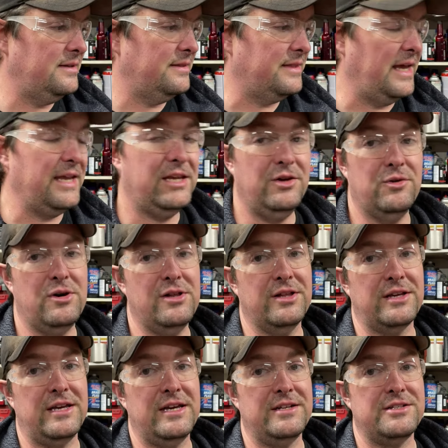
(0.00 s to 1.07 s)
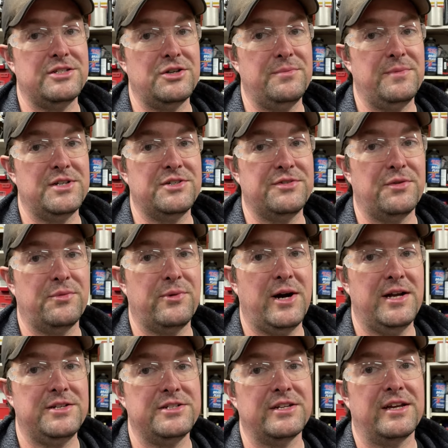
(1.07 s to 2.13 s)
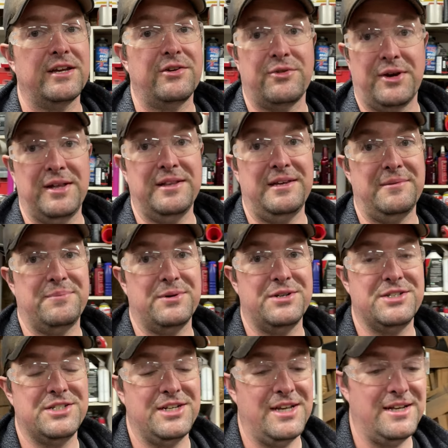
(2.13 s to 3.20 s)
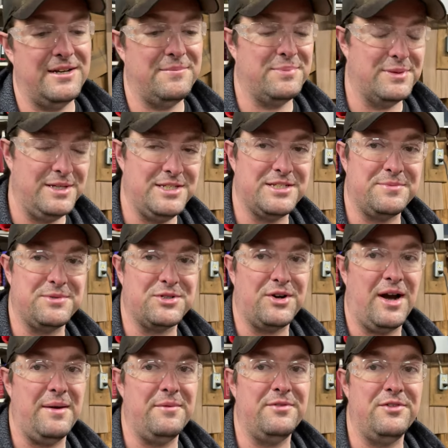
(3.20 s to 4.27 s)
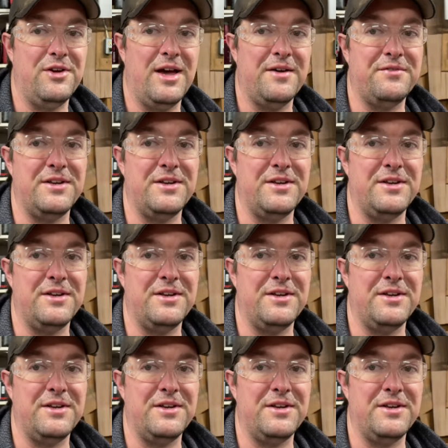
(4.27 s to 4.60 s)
thank you all again so much for watching. I greatly appreciate it. Please subscribe if you have